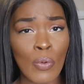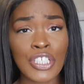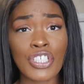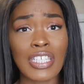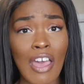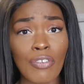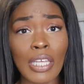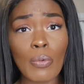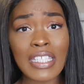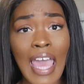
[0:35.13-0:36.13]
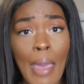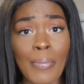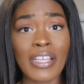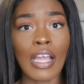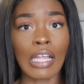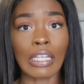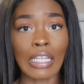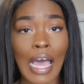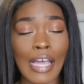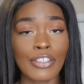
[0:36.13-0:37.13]
which definitely was happening a
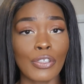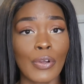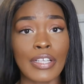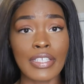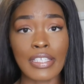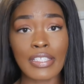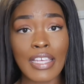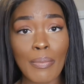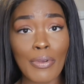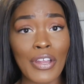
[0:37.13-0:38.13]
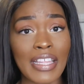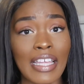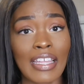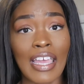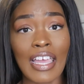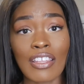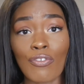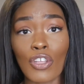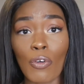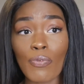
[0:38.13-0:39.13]
lot during December and at the end
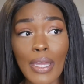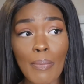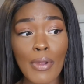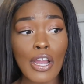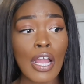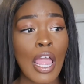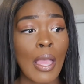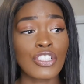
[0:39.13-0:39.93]
of November,